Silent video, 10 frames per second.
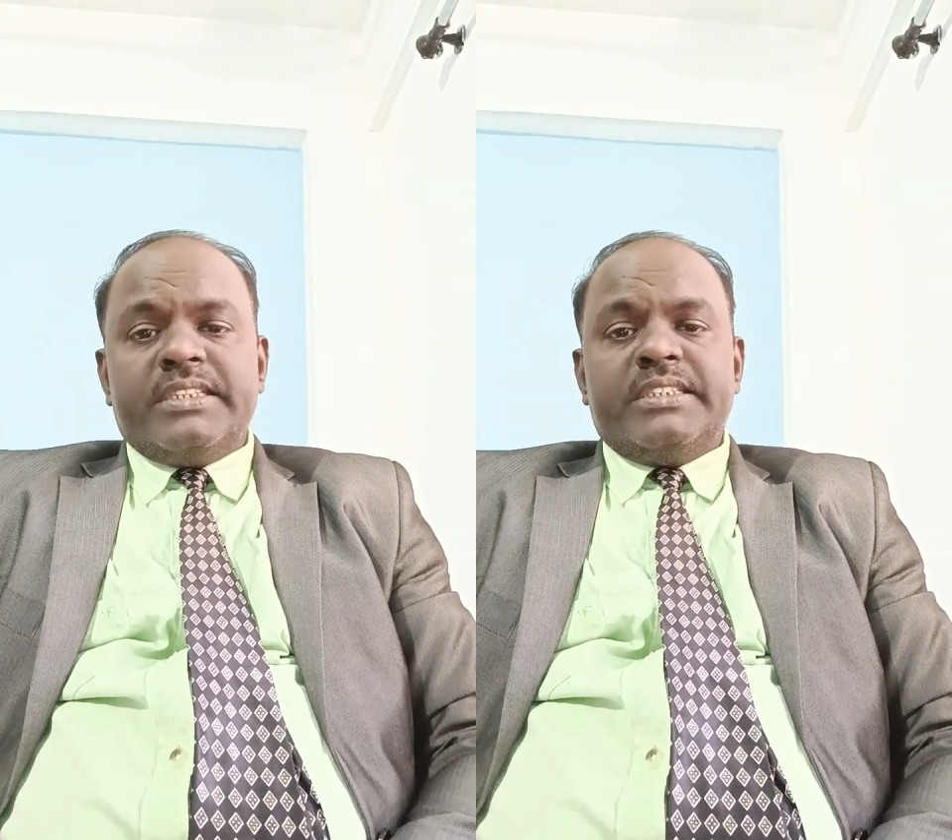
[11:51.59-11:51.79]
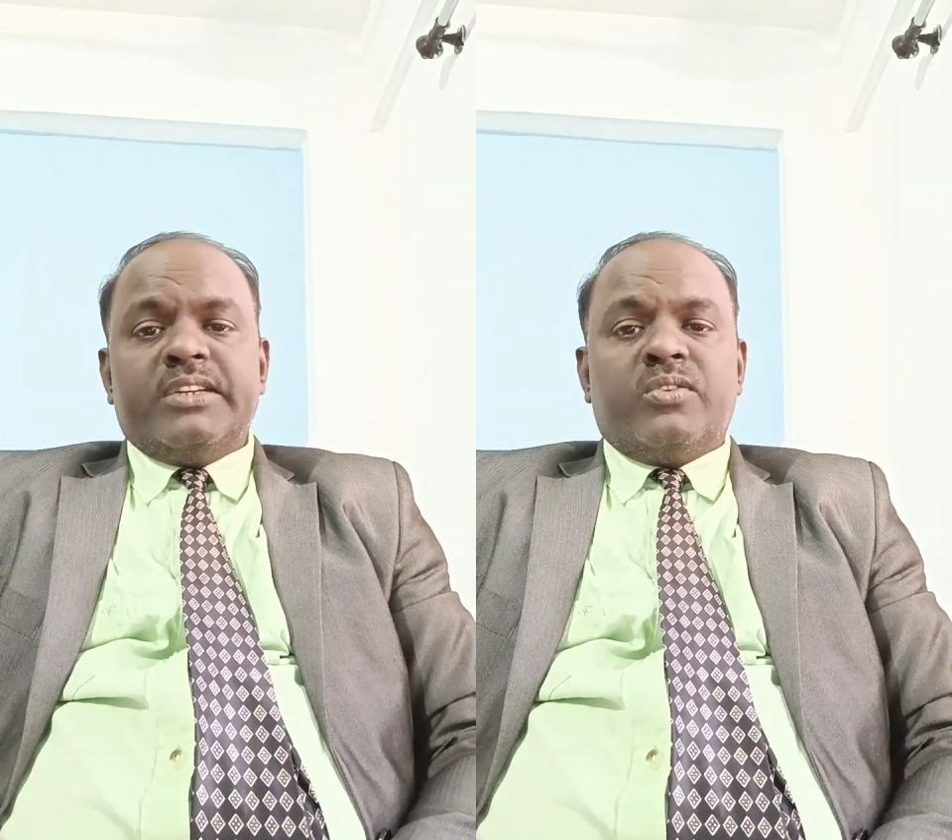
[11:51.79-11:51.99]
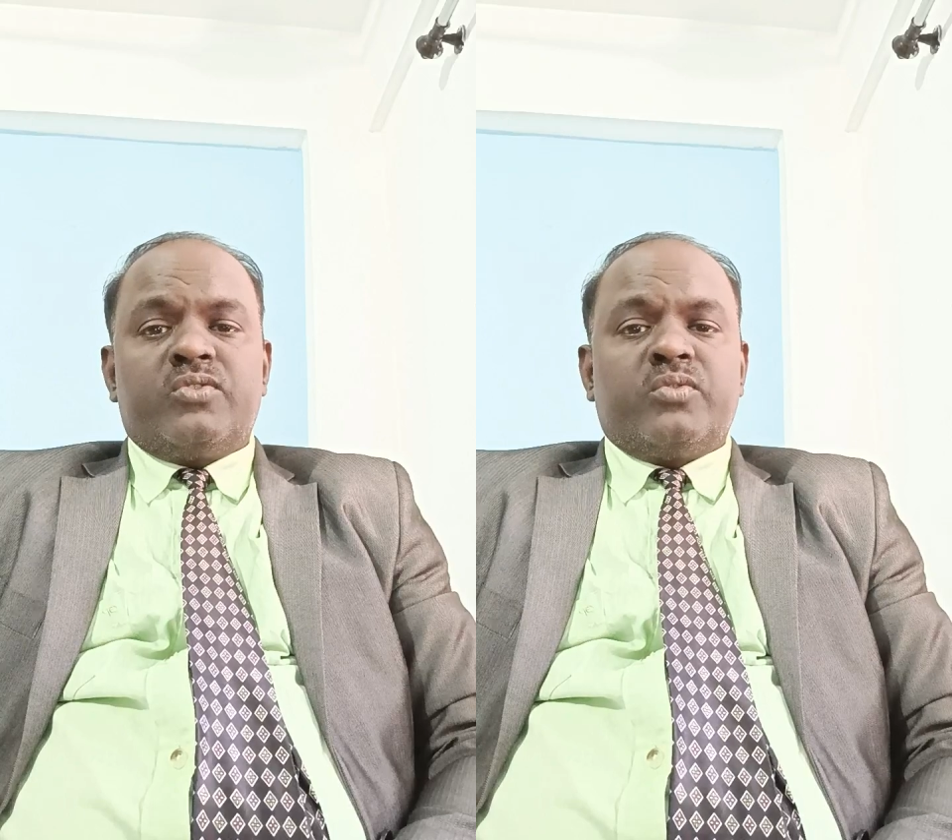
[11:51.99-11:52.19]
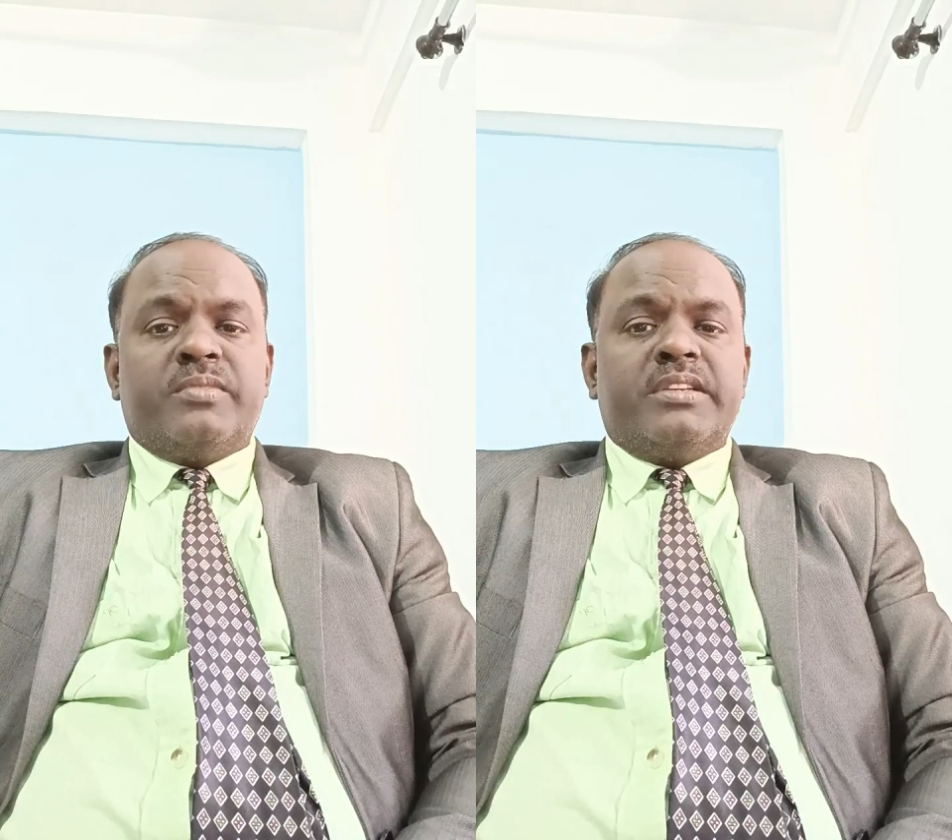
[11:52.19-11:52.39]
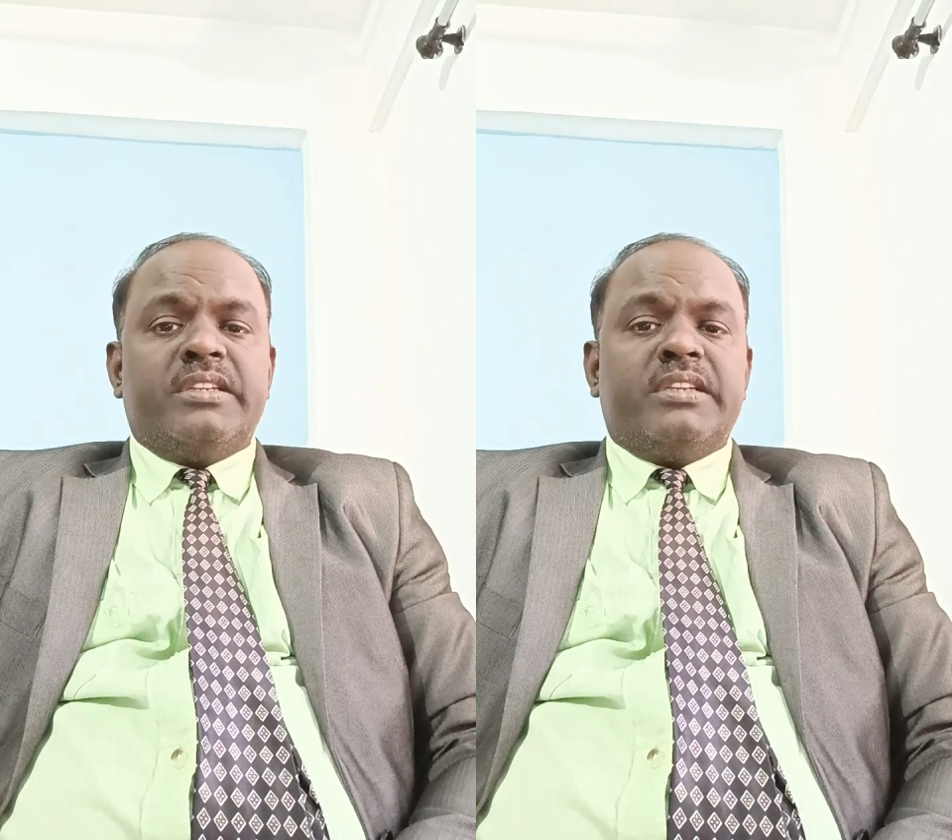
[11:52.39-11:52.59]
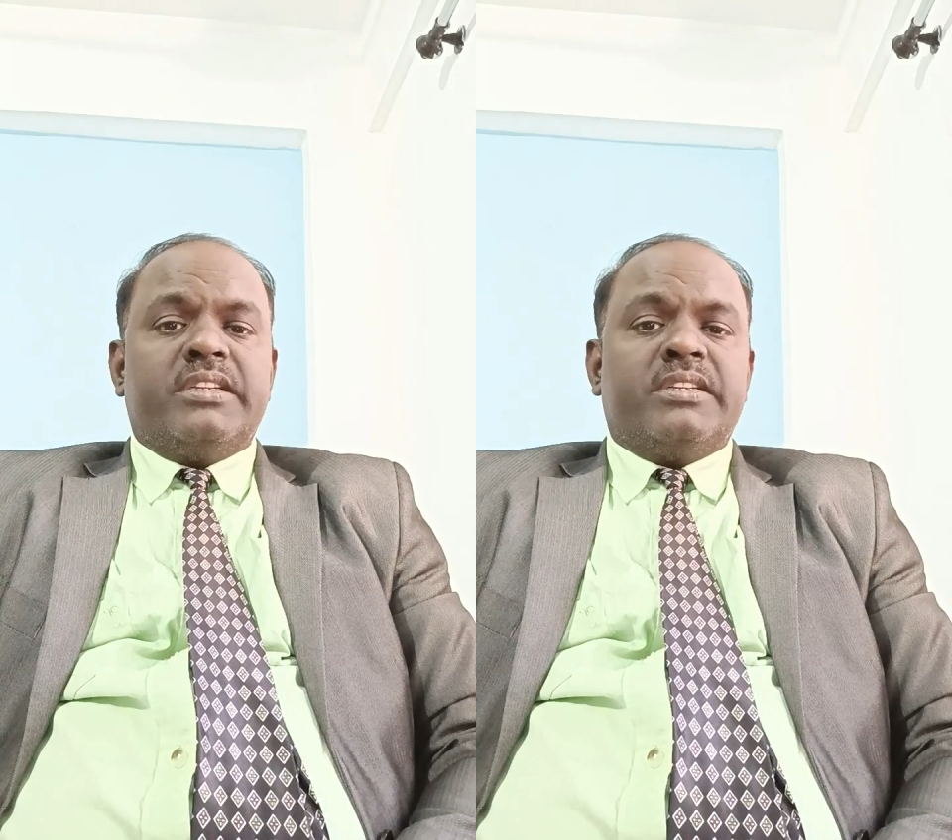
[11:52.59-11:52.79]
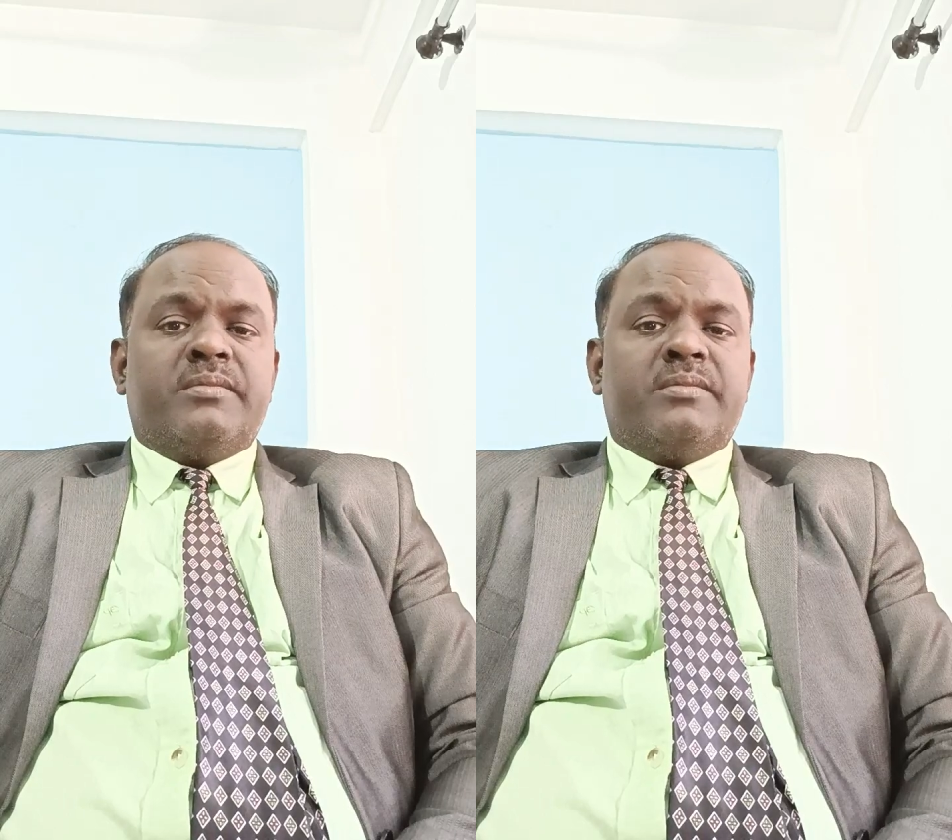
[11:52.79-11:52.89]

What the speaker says: is also very